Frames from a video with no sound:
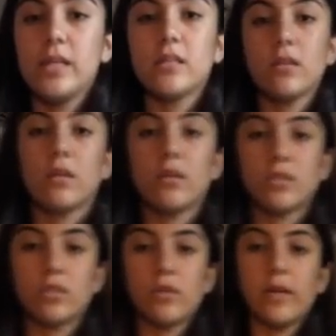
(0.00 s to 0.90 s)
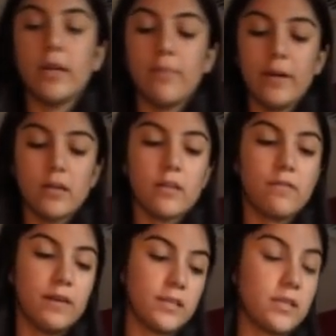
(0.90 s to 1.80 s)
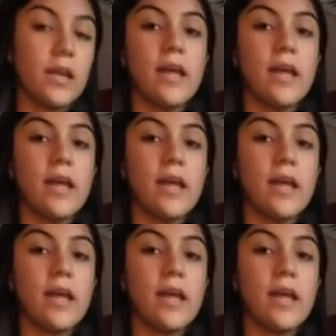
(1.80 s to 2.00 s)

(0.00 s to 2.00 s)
It's a long story, it barely fits.